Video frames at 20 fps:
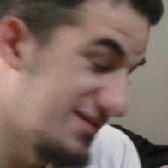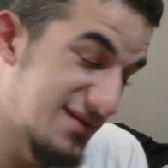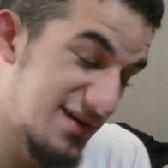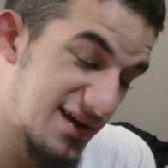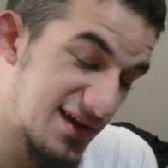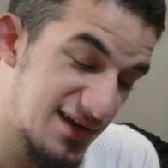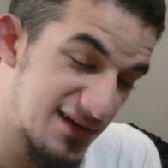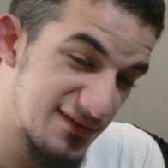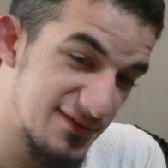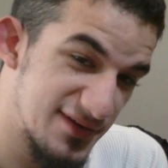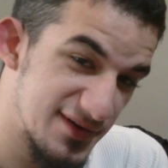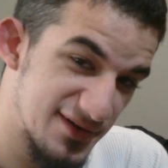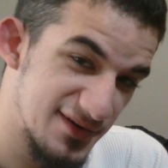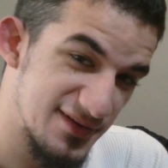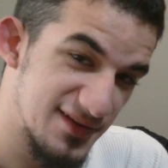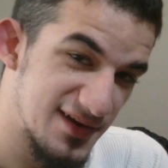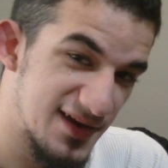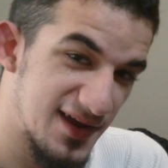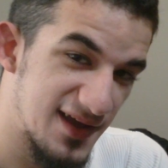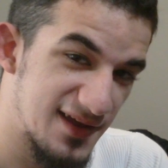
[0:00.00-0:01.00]
these that I have
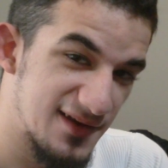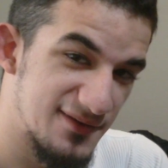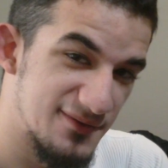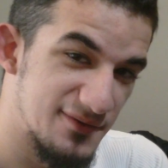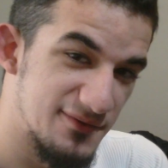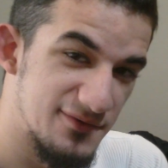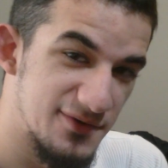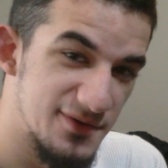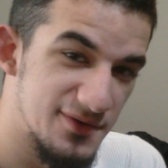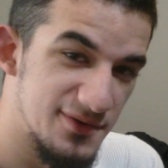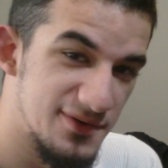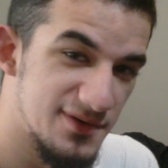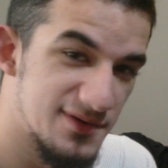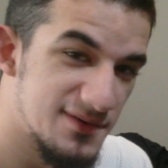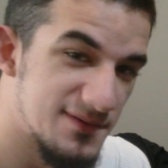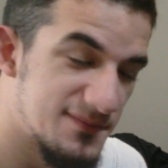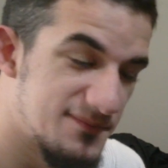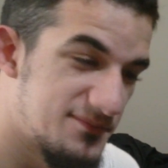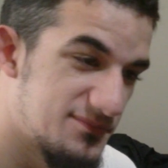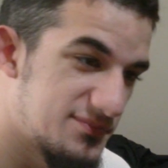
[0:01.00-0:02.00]
here that I hadn't reviewed.
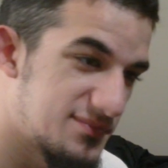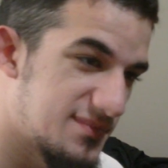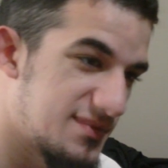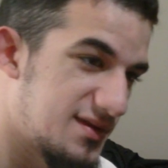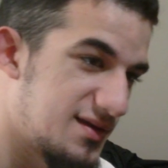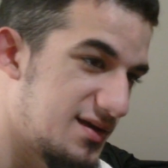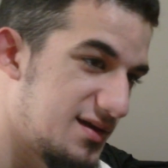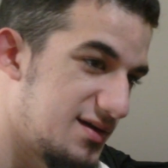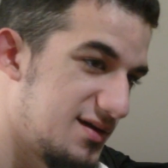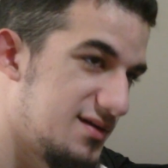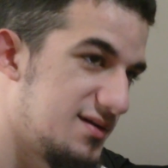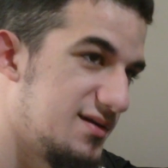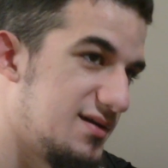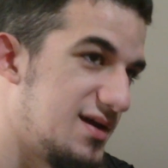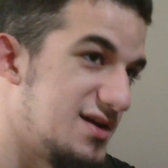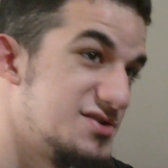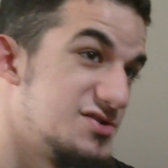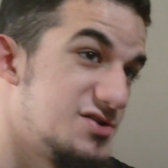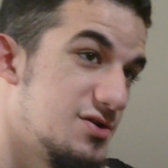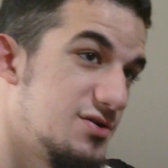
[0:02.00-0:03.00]

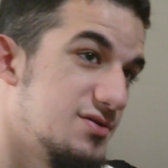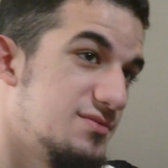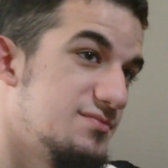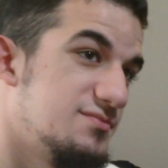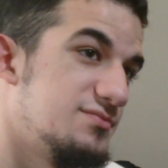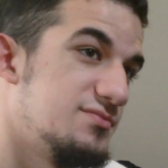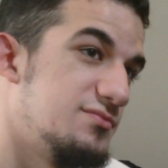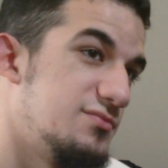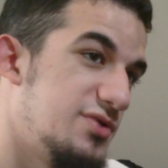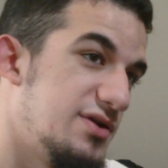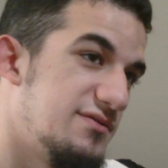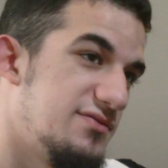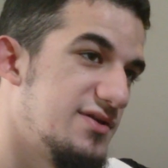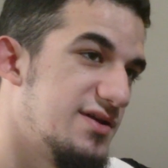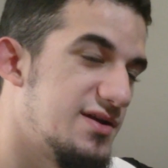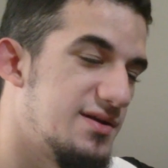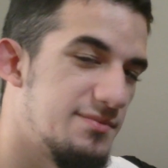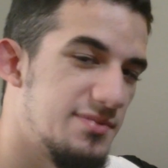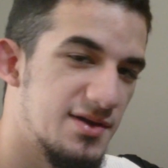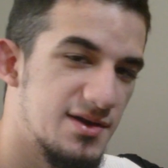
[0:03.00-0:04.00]
Uh, I showed them
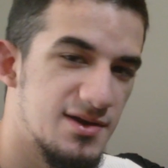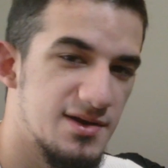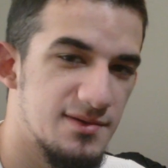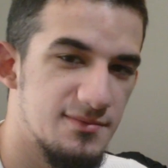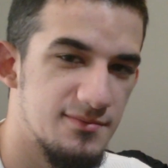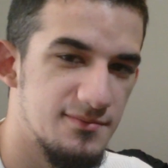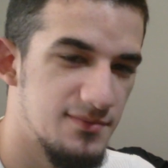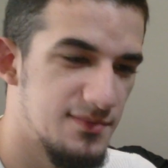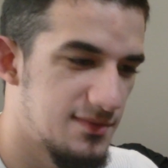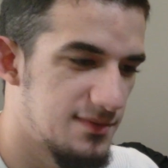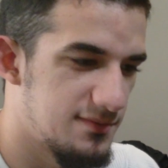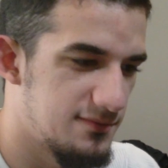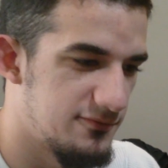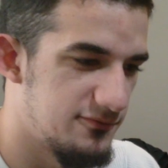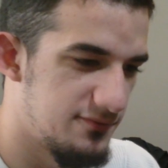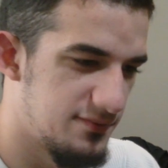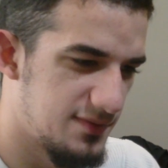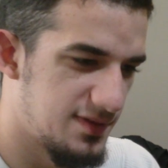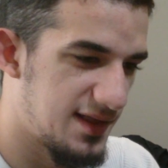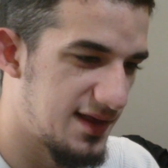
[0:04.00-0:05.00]
briefly in a pickup,
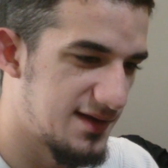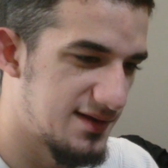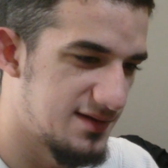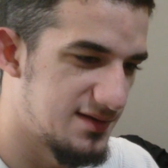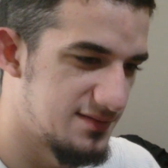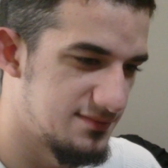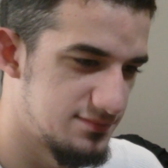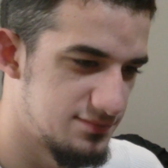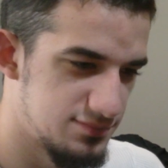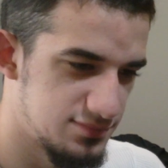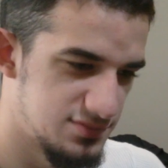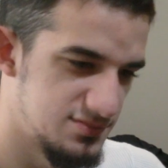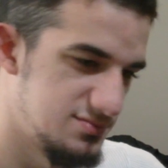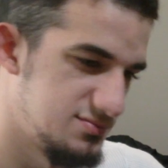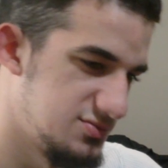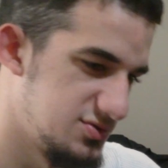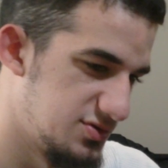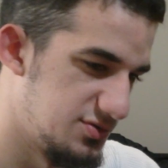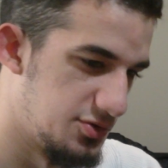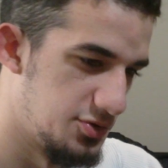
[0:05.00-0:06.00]
like a
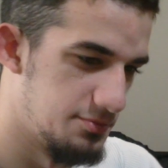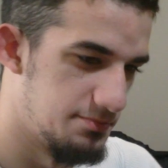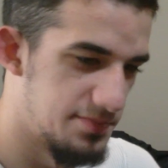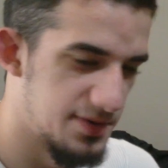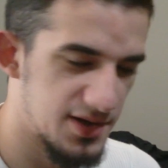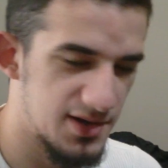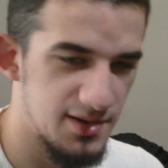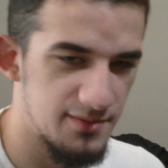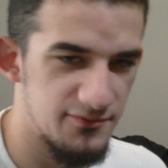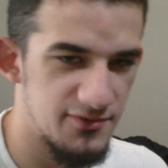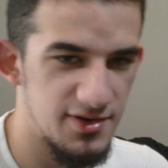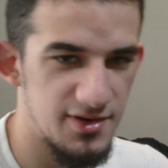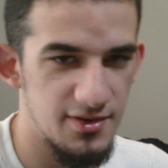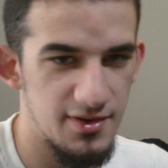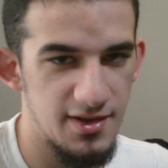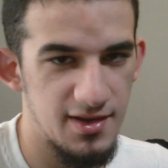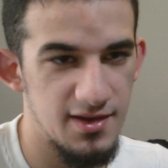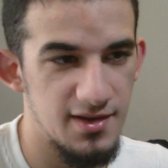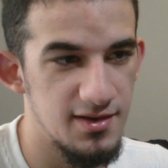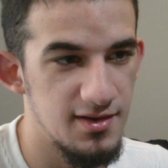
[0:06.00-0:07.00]
group pickup
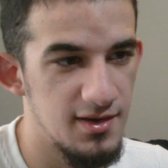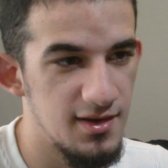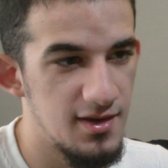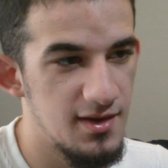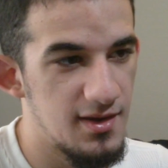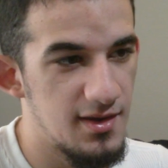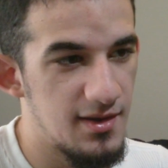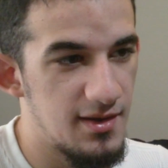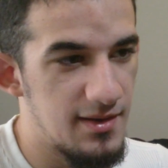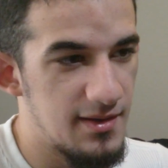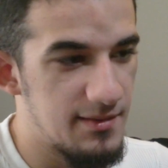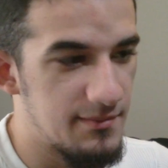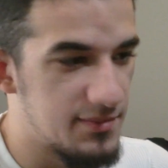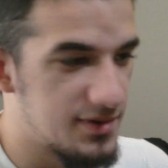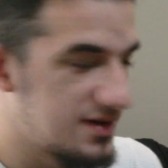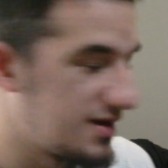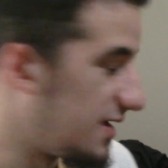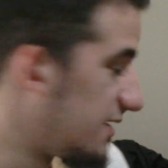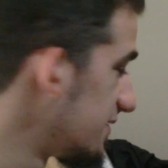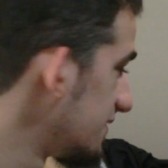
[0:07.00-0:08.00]
video I had.
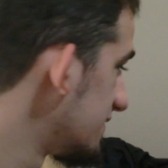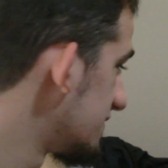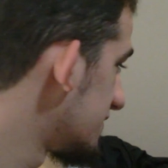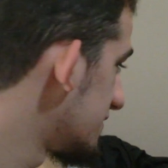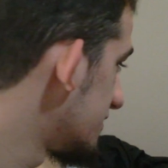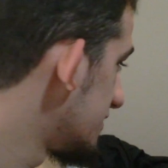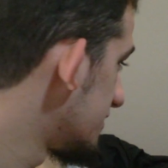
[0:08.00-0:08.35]
But yeah, these